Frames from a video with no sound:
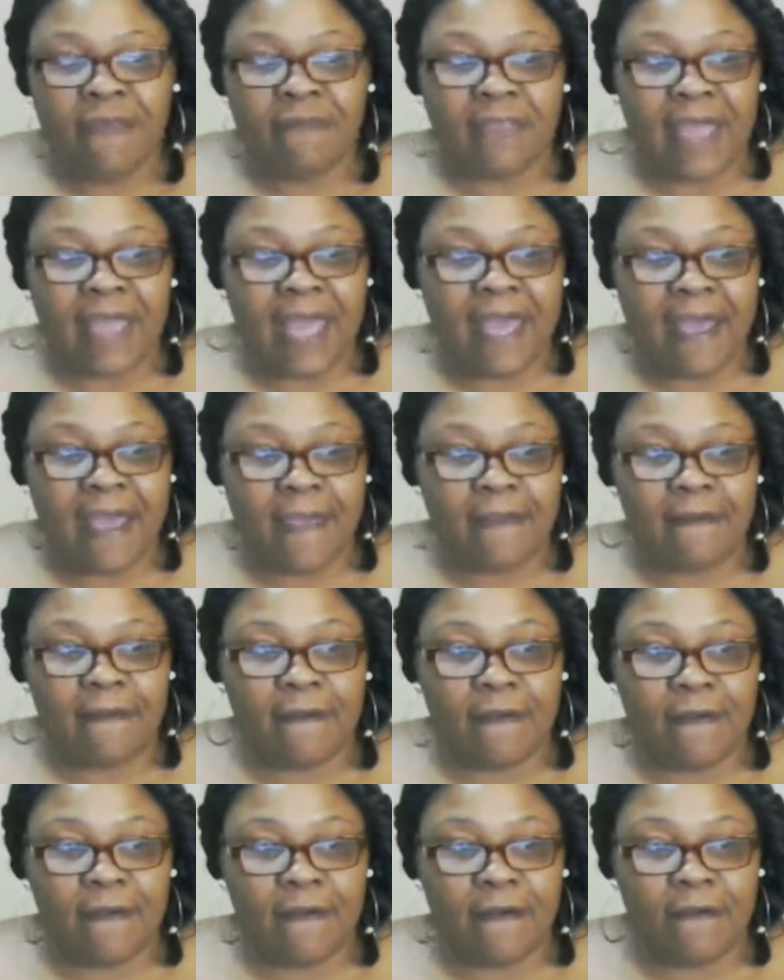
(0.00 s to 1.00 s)
that
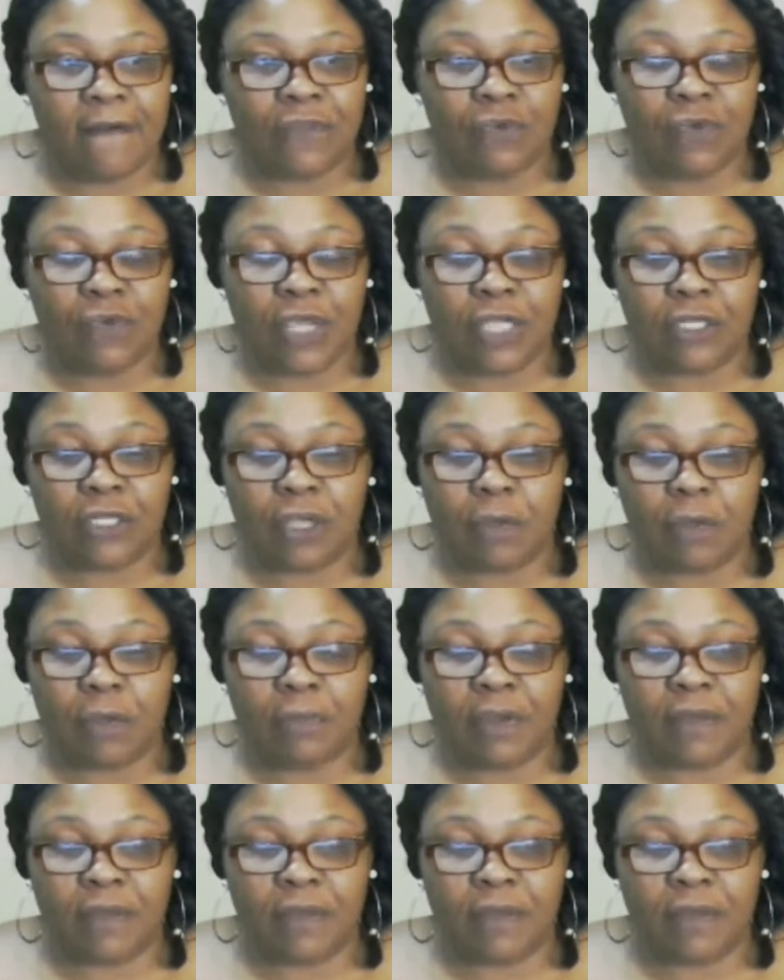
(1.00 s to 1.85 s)
you end up